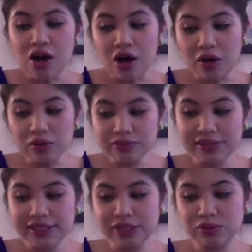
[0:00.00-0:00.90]

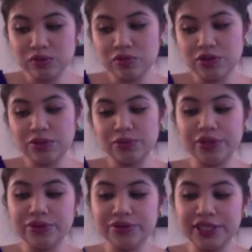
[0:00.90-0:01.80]
Only, we
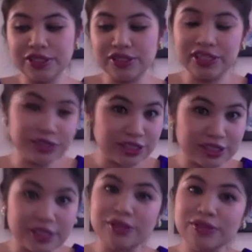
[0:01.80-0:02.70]
don't need
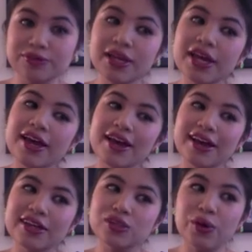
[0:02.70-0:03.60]
Clearasil.
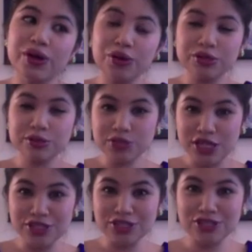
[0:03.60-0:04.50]
It's going through some
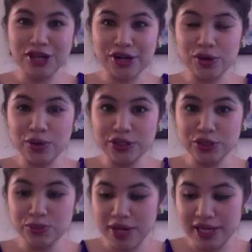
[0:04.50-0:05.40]
changes that are going
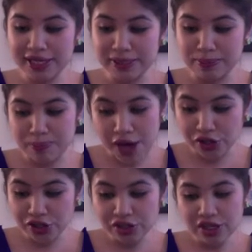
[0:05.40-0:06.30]
to make it
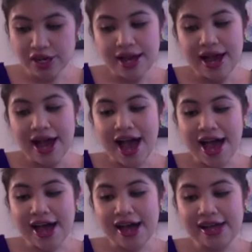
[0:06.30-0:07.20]
better.
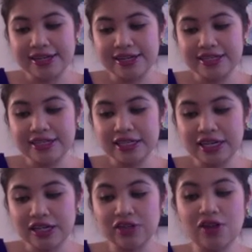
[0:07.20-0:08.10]
And
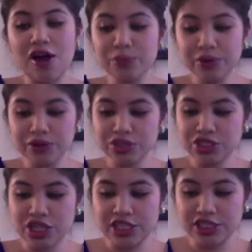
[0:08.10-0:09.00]
along with those
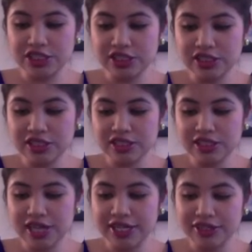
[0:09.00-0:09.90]
changes, the
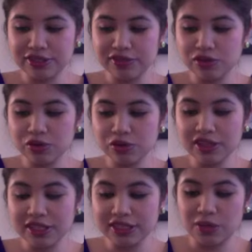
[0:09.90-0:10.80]
second of three
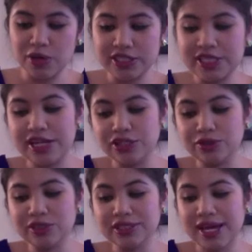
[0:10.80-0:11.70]
things I want to tell you
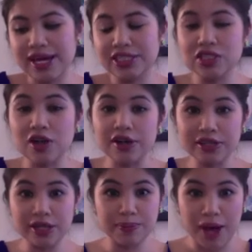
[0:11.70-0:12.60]
is that I
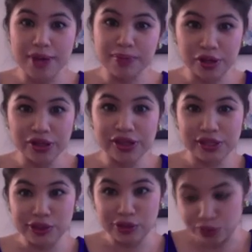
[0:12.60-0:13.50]
started a
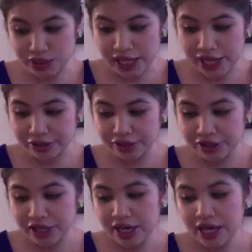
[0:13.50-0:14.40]
bi-monthly newsletter.
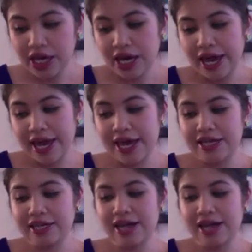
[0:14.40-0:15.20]
And